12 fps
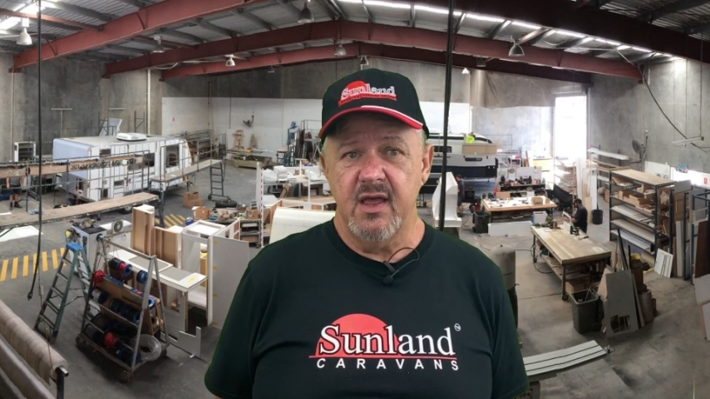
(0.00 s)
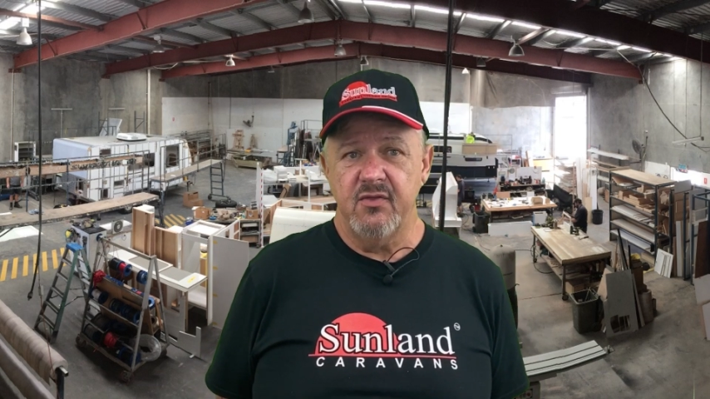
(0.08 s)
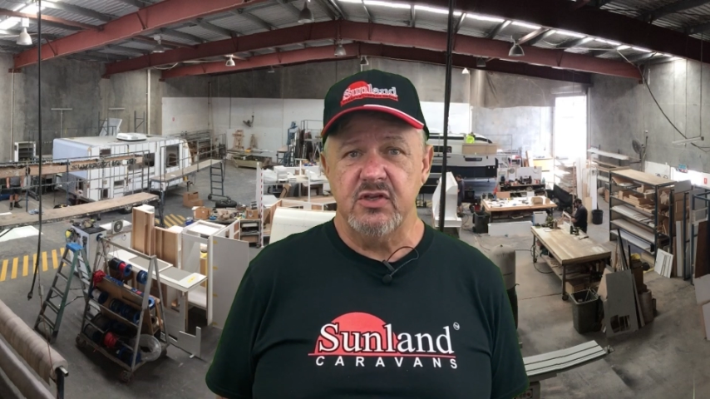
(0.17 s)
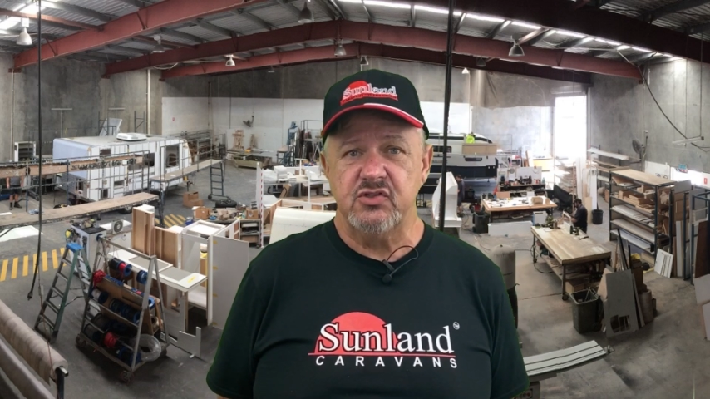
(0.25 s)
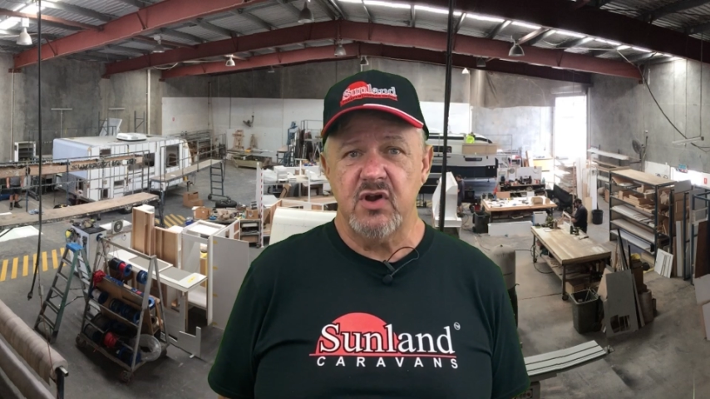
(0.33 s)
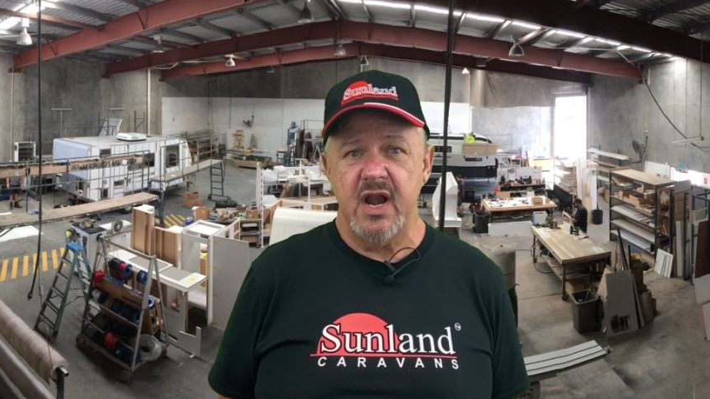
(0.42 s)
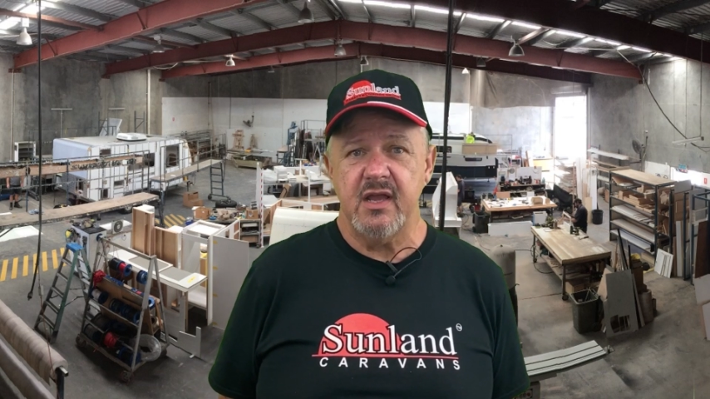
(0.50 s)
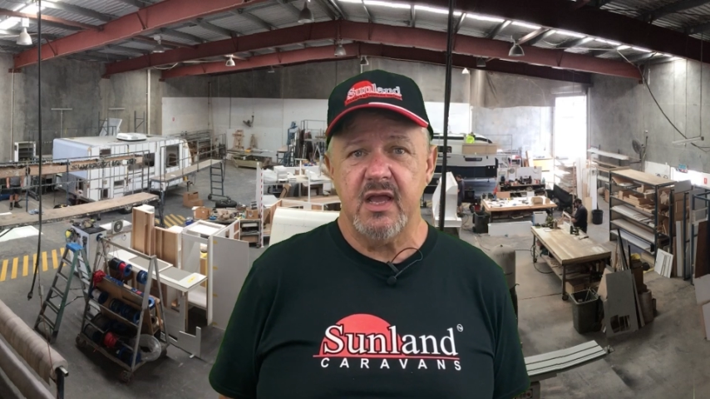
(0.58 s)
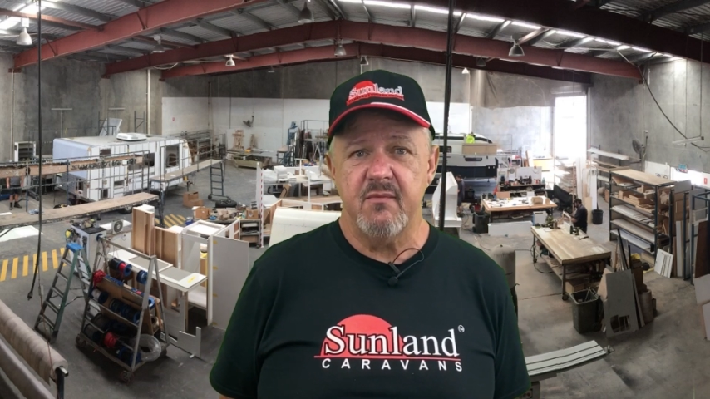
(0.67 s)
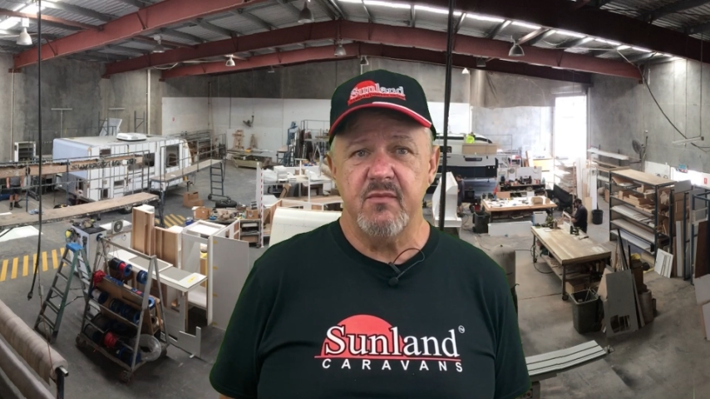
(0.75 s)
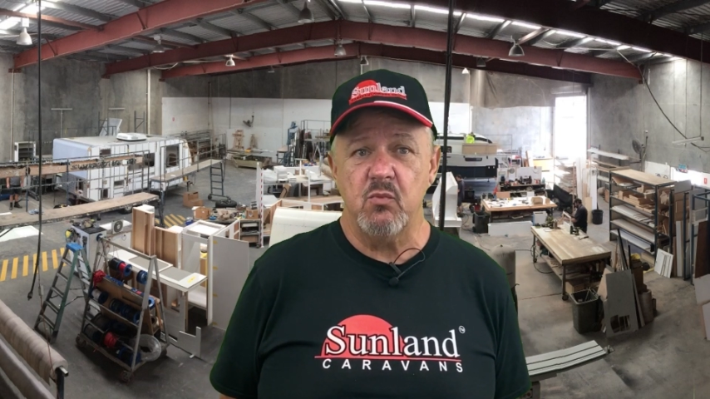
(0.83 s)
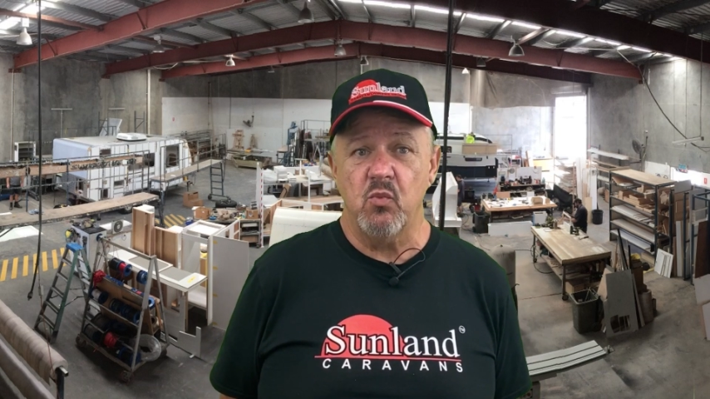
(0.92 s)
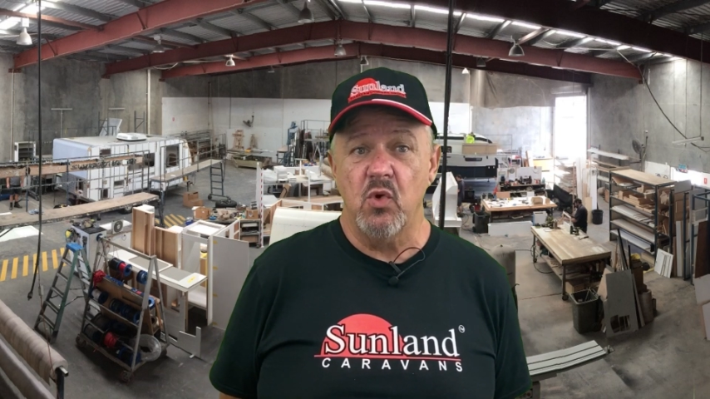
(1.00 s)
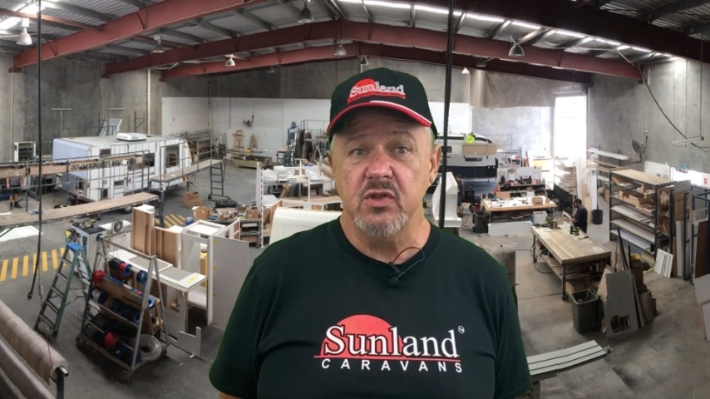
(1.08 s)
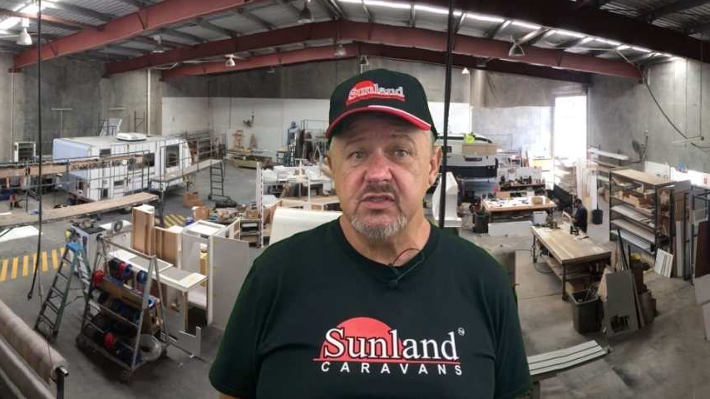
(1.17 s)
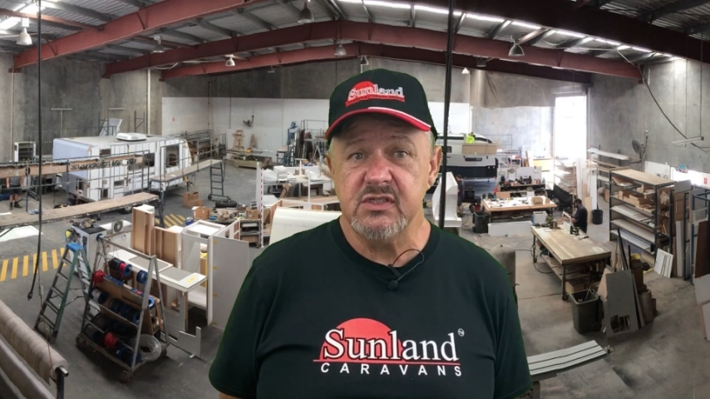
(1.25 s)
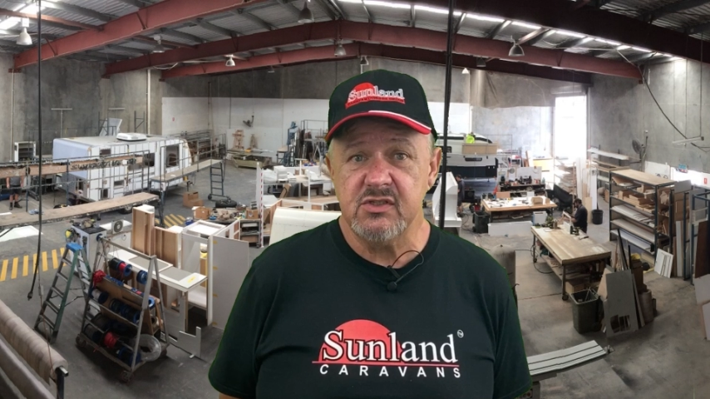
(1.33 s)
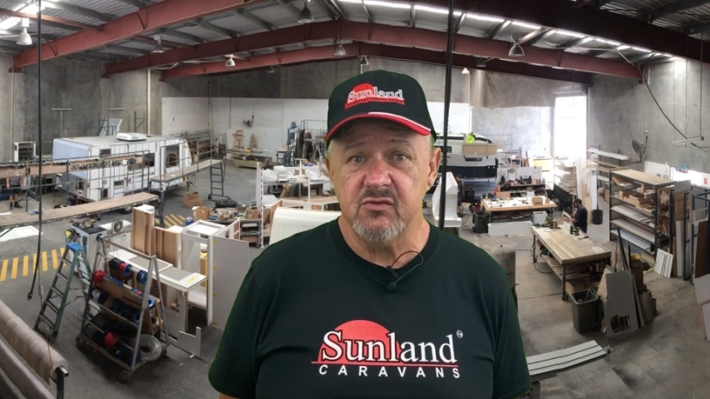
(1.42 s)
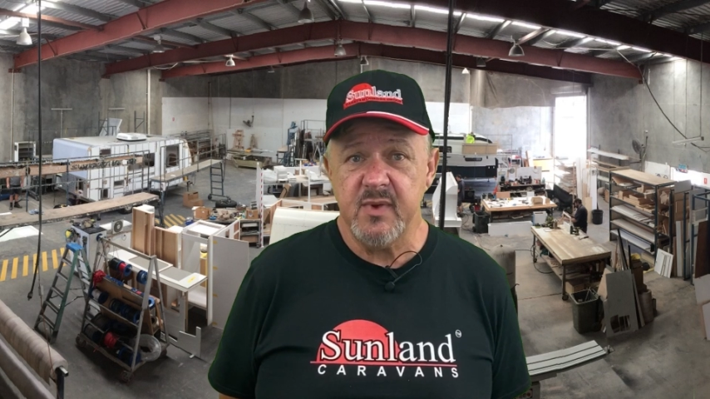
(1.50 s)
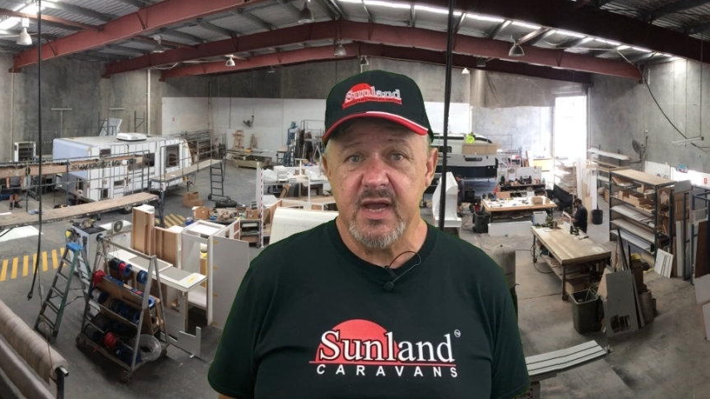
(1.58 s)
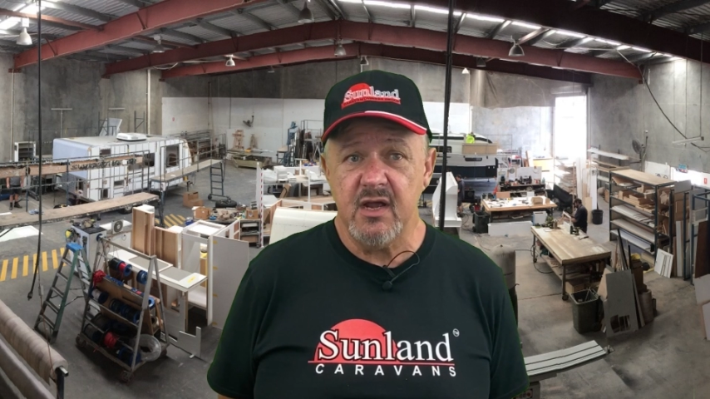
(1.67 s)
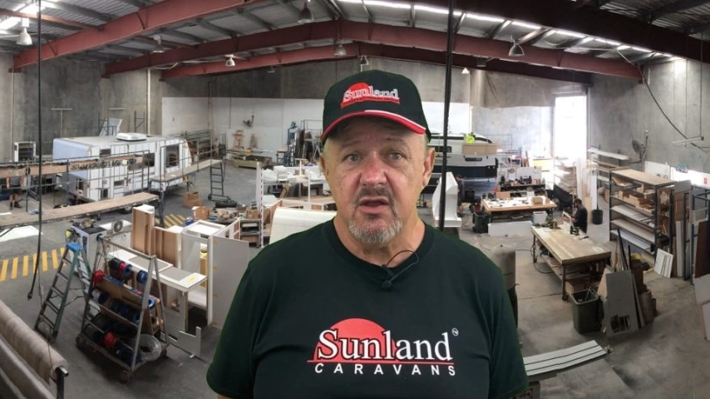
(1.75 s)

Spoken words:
The Australian government wants us to remain